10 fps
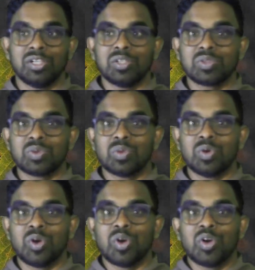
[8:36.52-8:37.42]
So
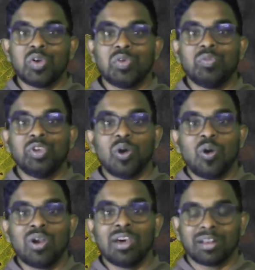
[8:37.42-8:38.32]
we
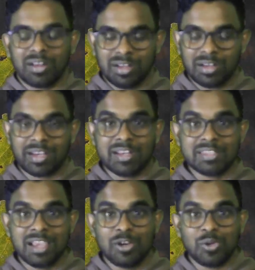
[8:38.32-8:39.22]
all are
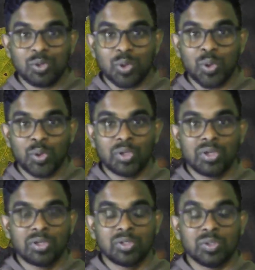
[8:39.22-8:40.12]
reconciled to God
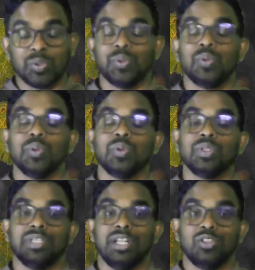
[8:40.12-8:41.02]
through
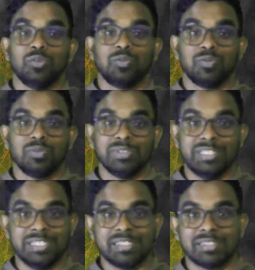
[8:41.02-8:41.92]
the death of
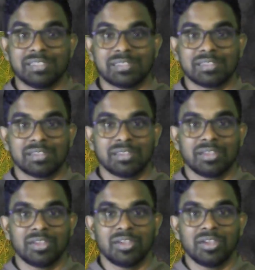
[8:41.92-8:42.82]
Jesus.
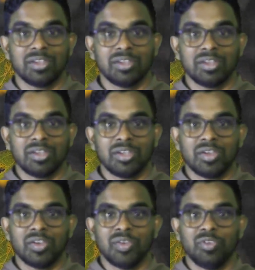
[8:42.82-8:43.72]

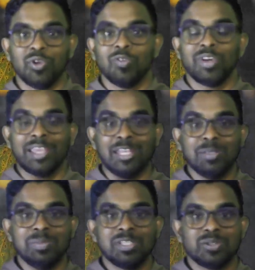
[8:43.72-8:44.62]
We all were
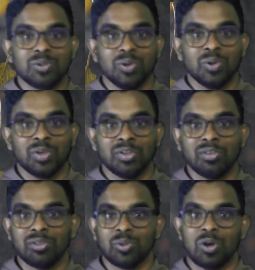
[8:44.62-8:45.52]
enemies to God
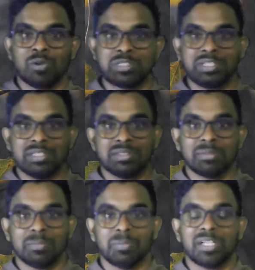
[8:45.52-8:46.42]
through our sin,
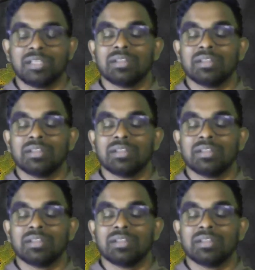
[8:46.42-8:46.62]
but